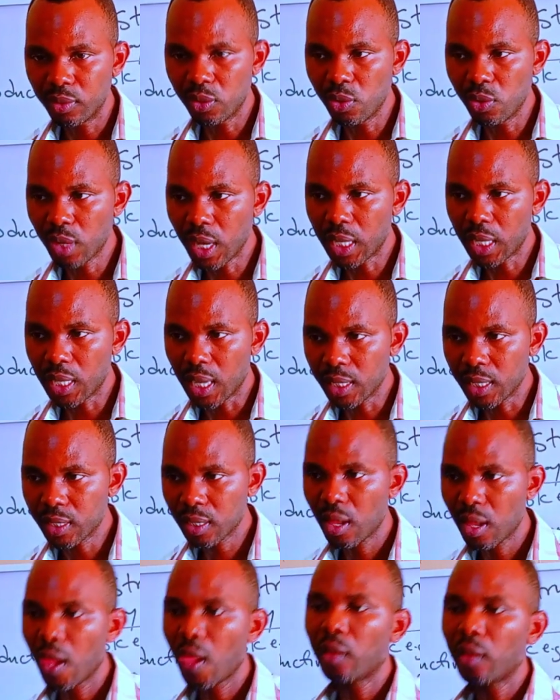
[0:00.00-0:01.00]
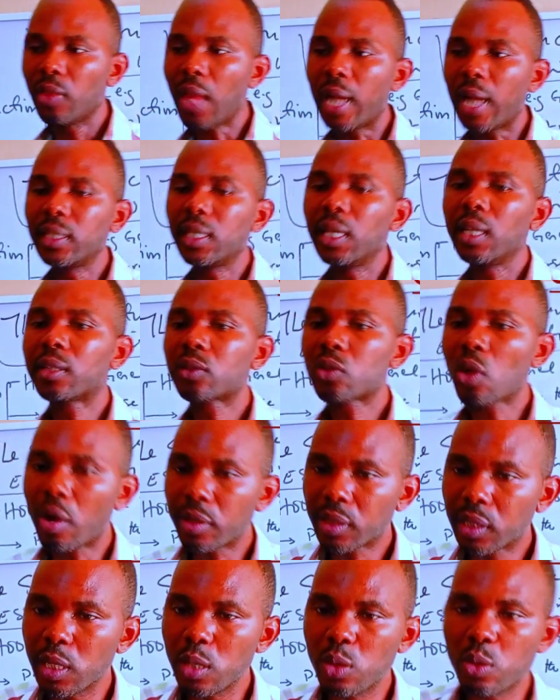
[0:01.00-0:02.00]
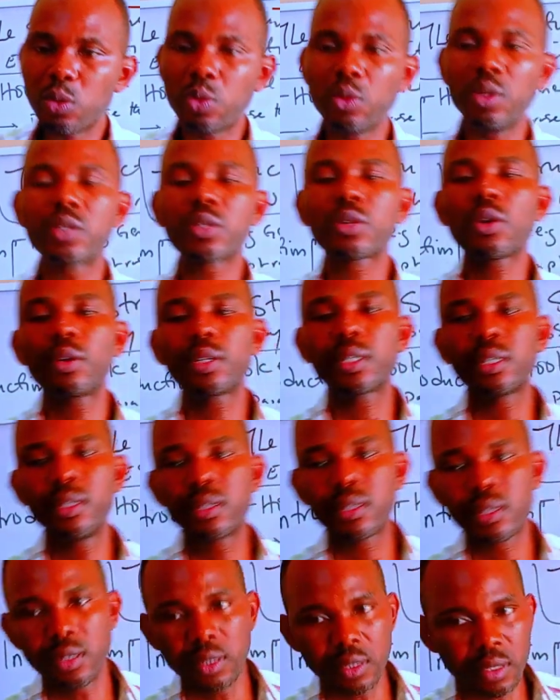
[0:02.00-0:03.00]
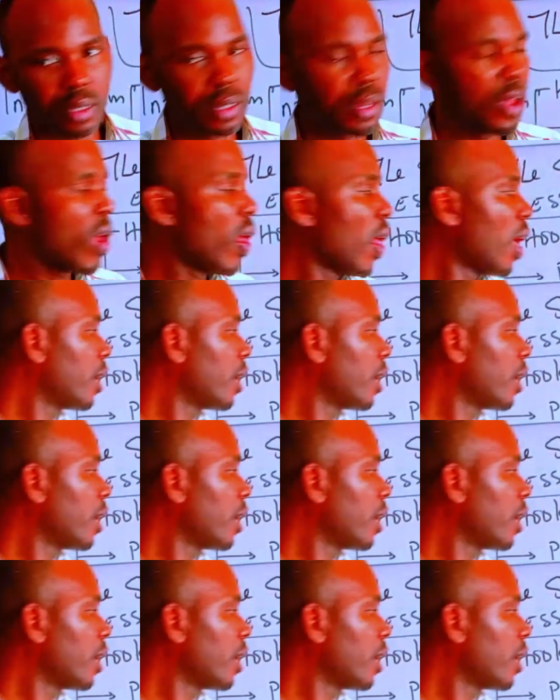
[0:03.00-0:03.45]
Do you get that? Now, the third thing you do is called thesis.